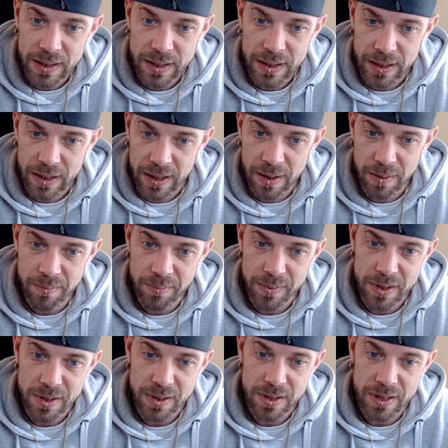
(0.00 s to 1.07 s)

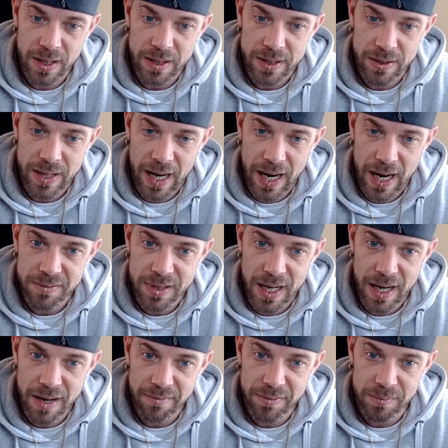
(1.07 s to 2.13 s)
that you don't have to
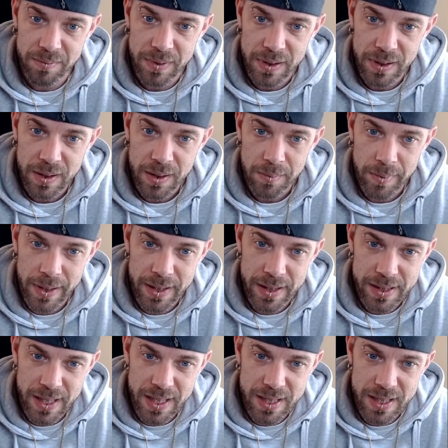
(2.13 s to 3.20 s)
have them. But the
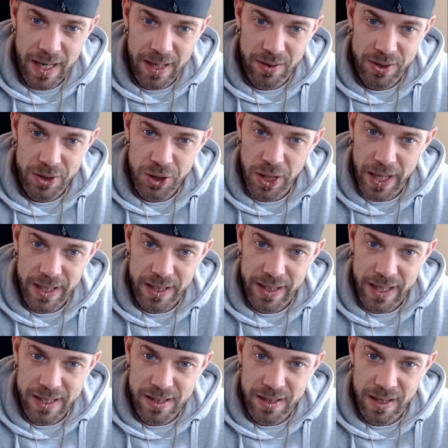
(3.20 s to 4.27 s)
detail on the chain and
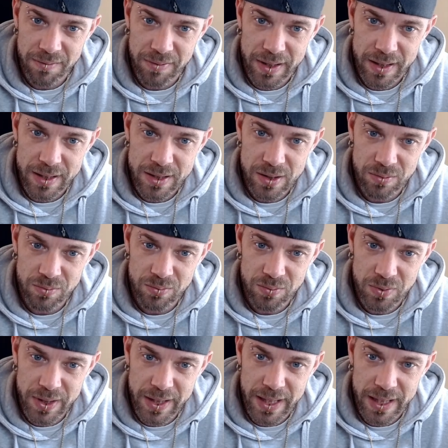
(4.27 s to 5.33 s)
that is lovely. These look
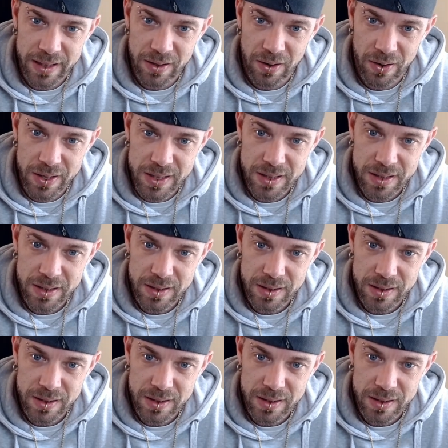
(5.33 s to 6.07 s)
really nice.